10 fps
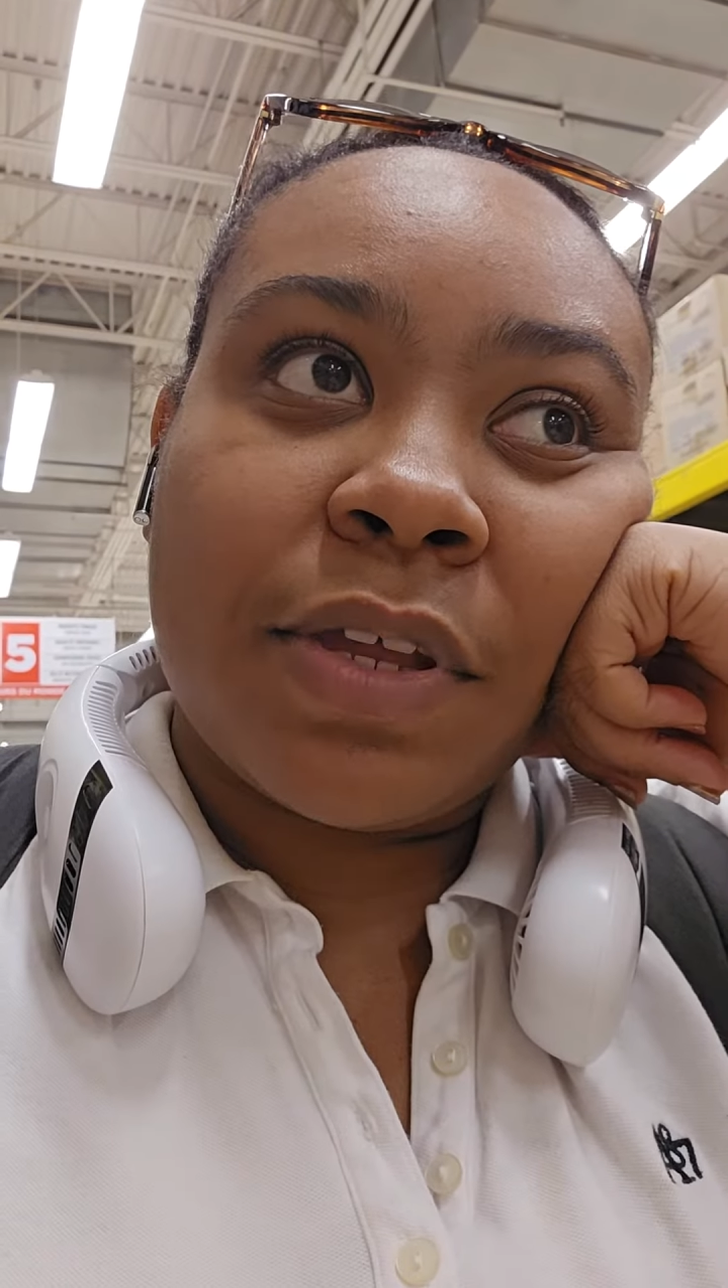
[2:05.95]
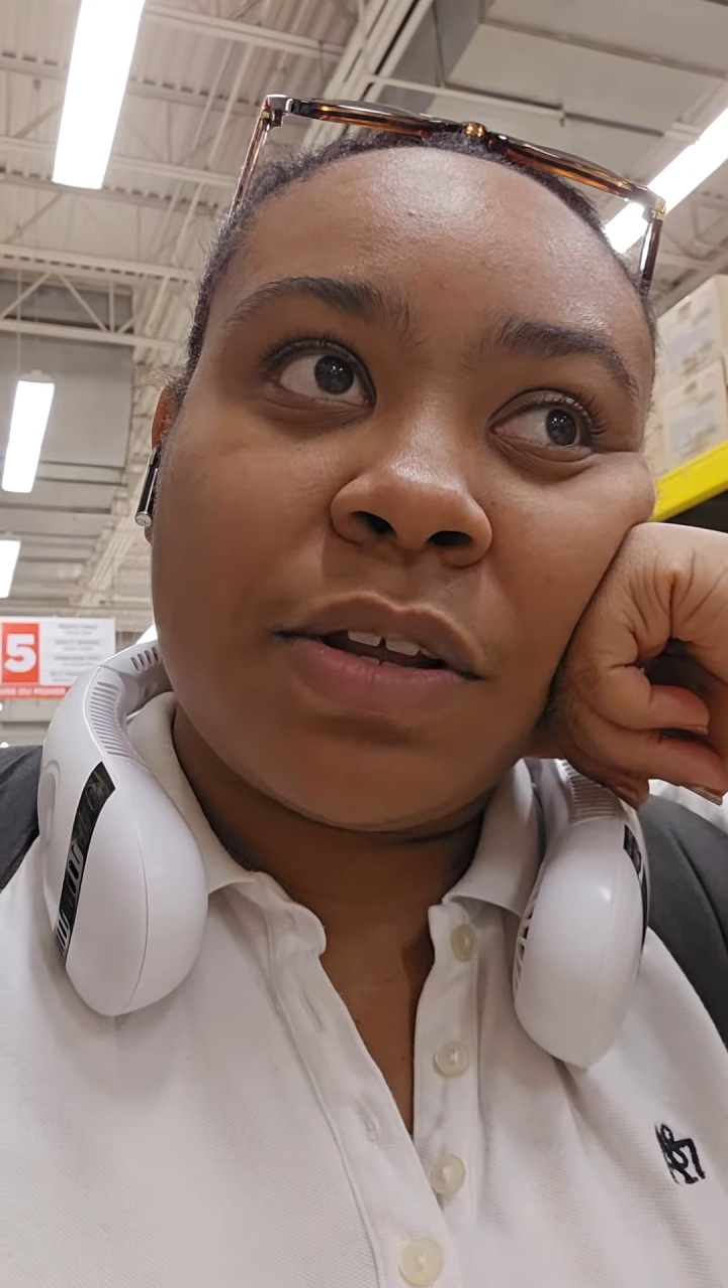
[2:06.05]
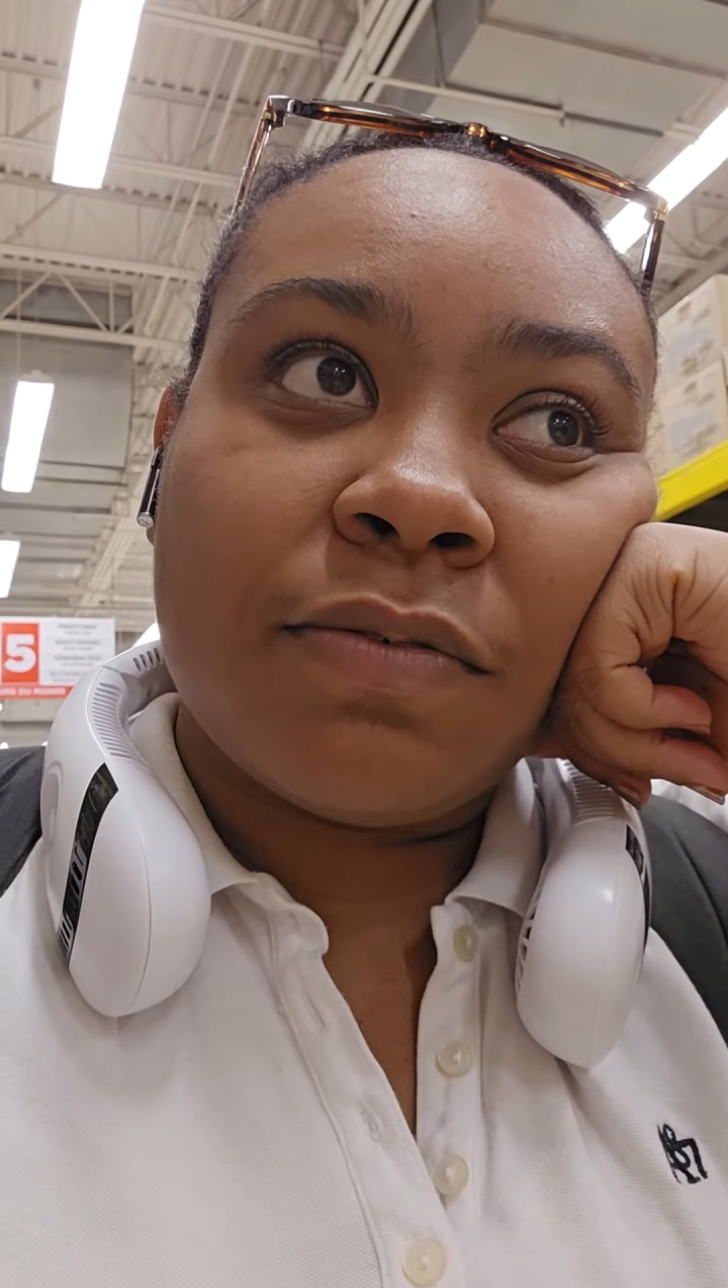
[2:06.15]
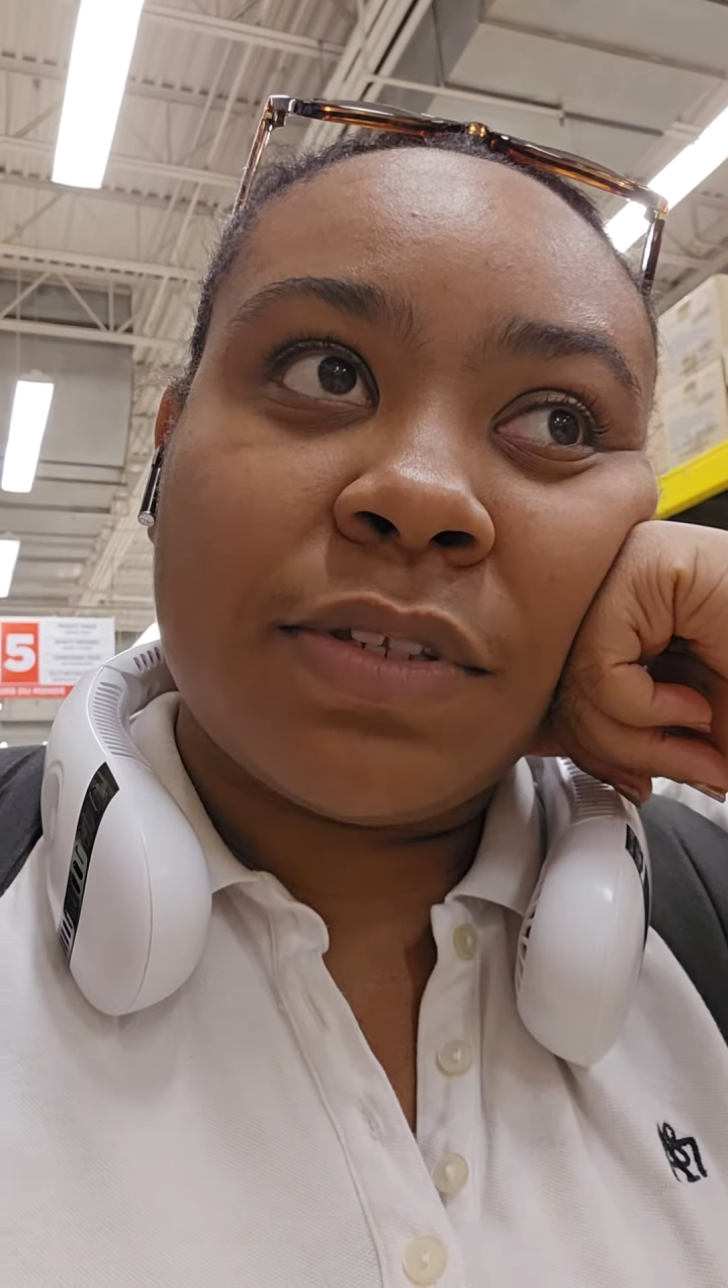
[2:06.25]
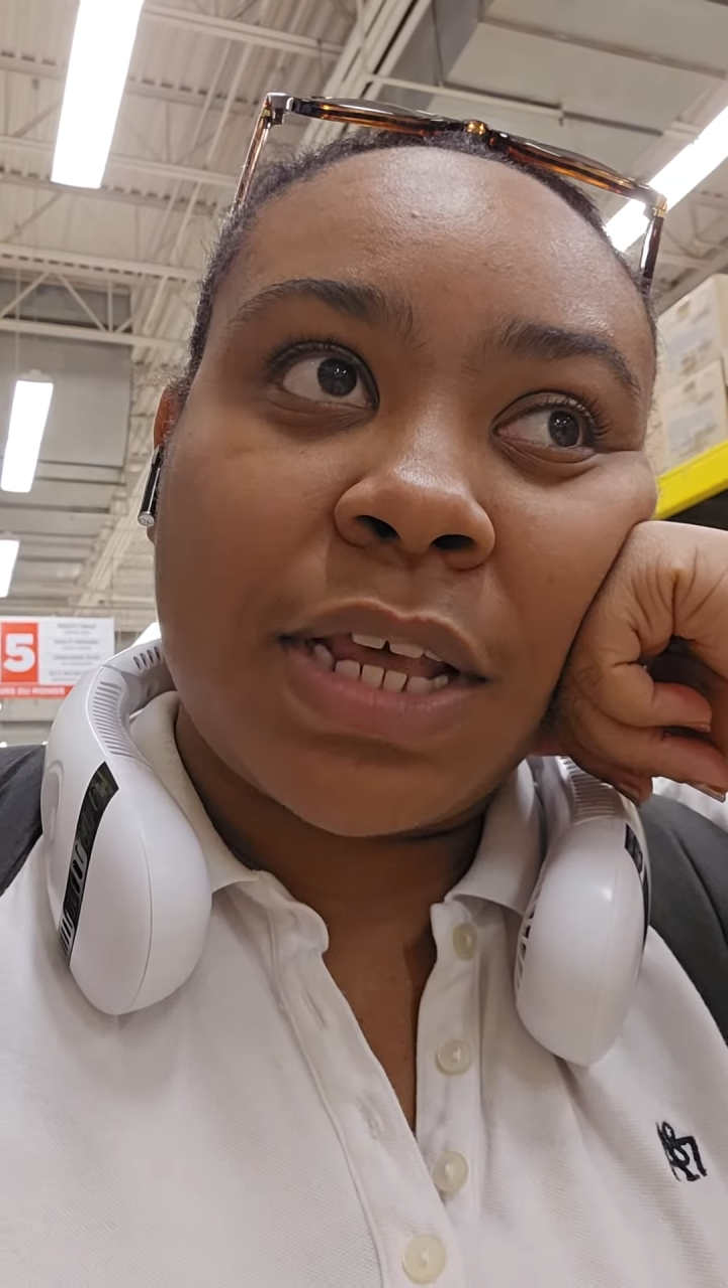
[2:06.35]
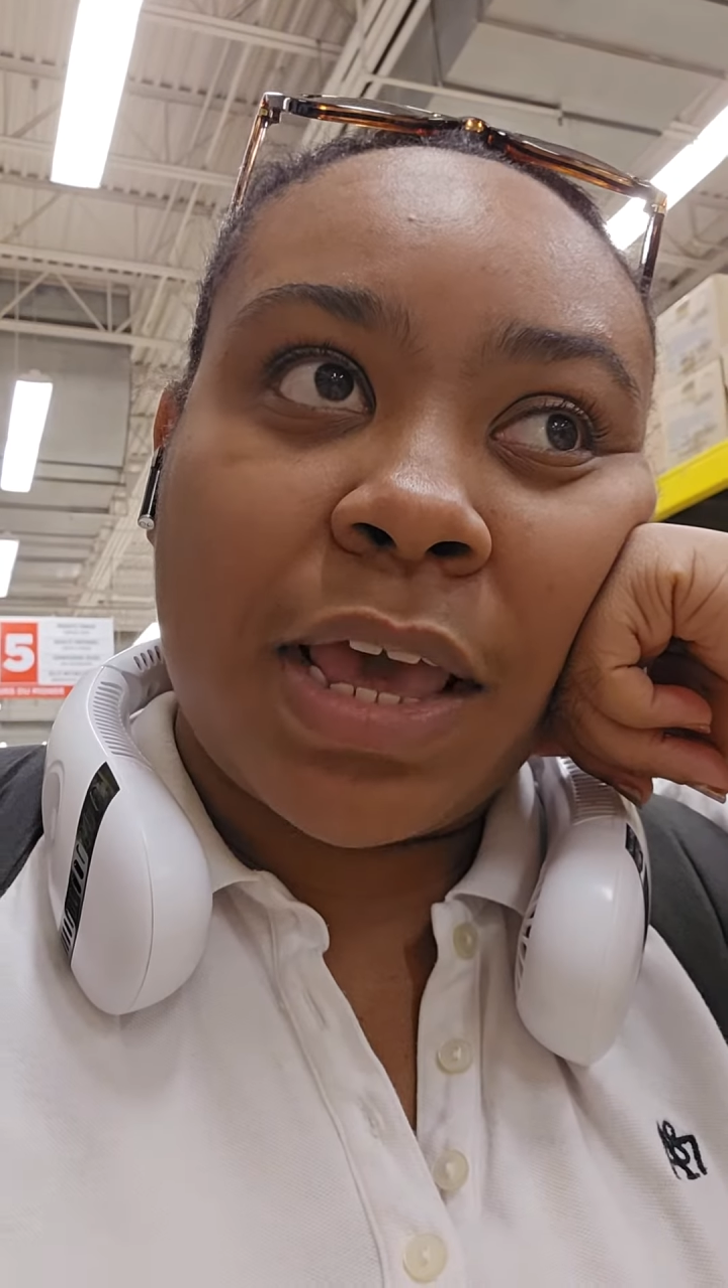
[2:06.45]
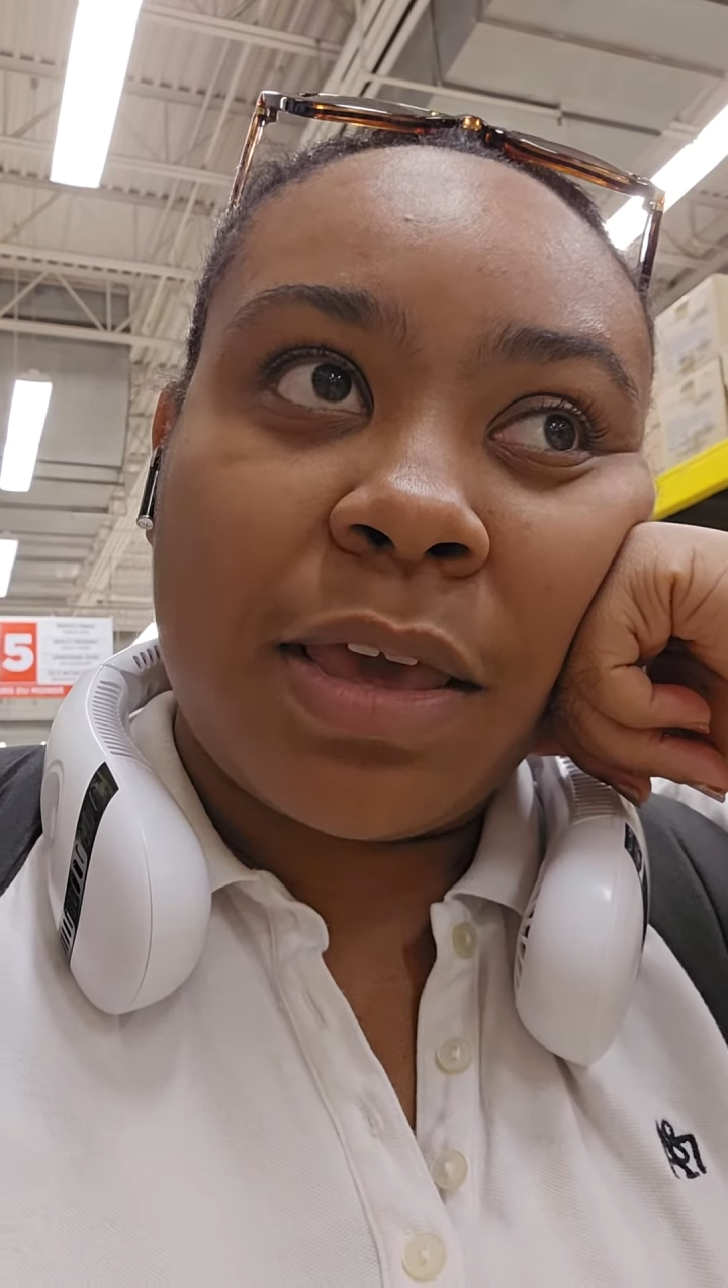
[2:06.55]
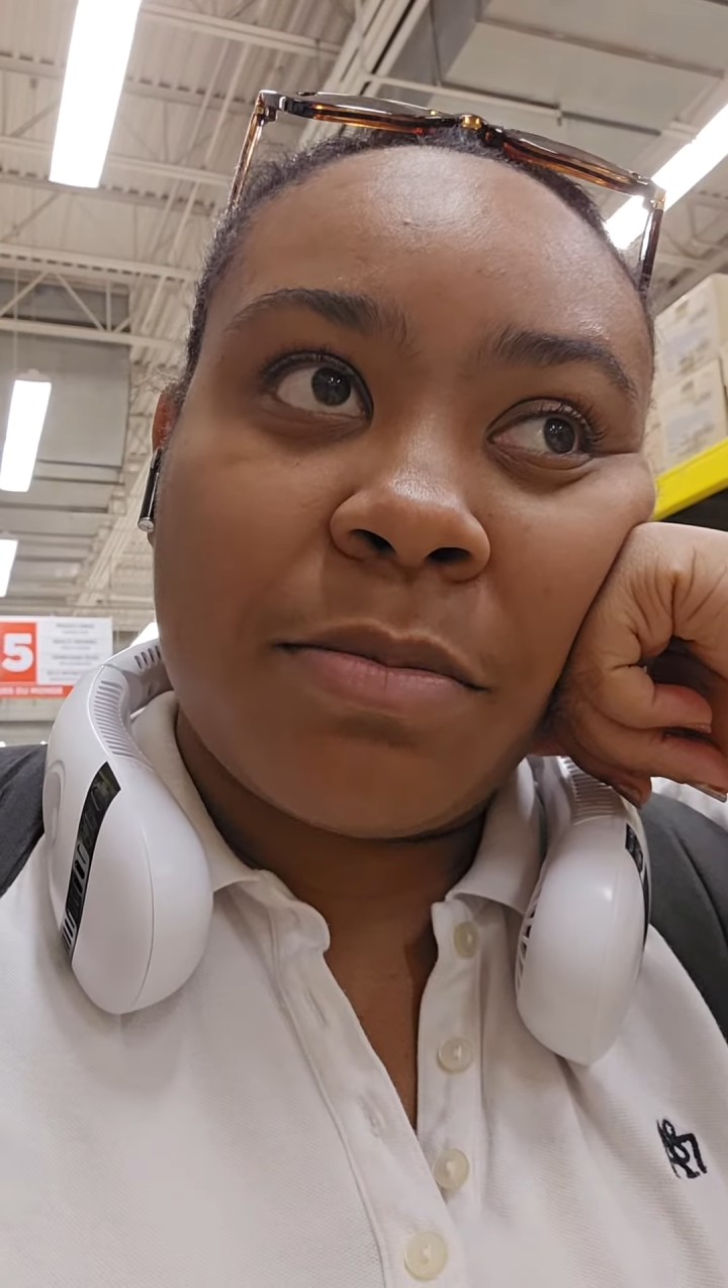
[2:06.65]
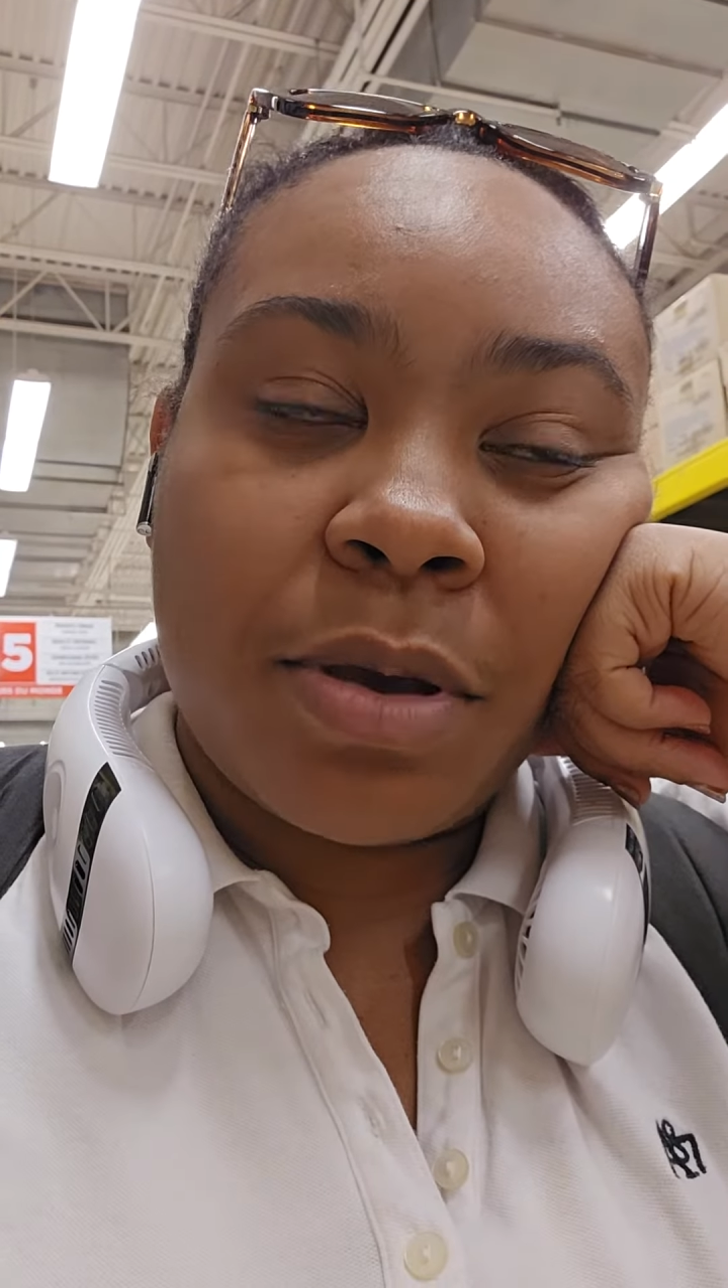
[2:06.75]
enough time,